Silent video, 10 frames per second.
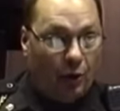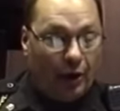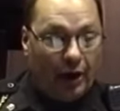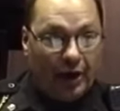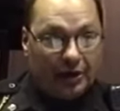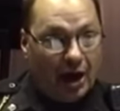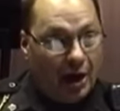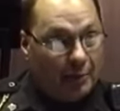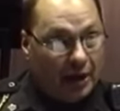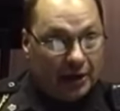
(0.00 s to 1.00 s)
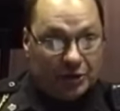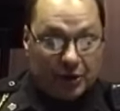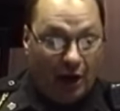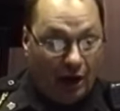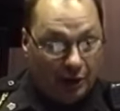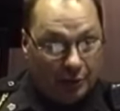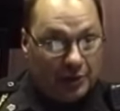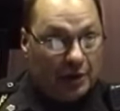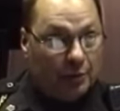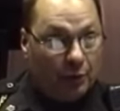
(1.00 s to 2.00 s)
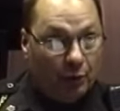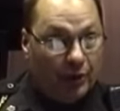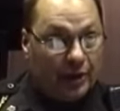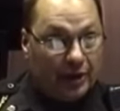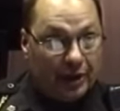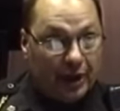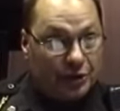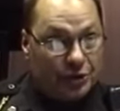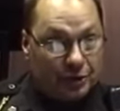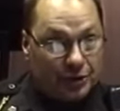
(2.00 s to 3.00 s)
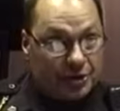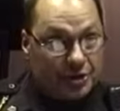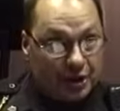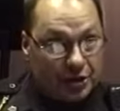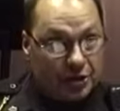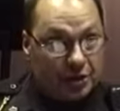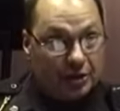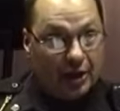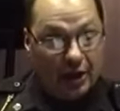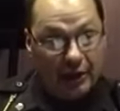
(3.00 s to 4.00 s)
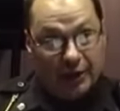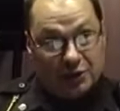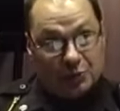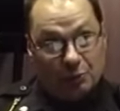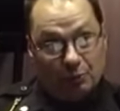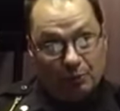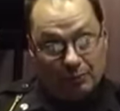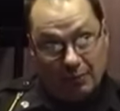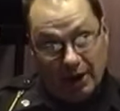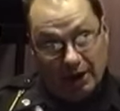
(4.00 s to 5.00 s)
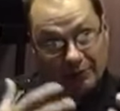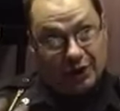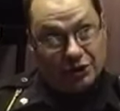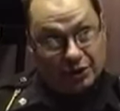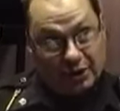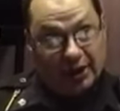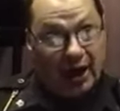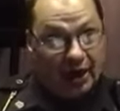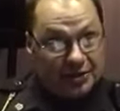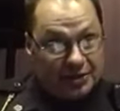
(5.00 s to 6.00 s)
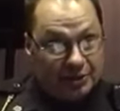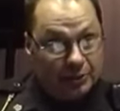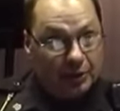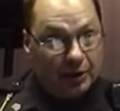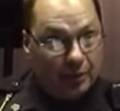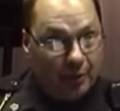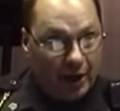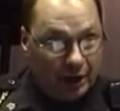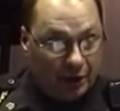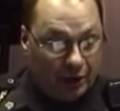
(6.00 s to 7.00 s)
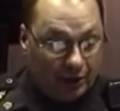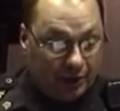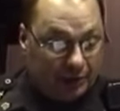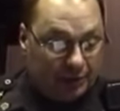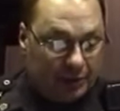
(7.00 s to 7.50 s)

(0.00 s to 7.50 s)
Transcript: or had commented to other people within that jurisdiction, and this eventually got to my caller.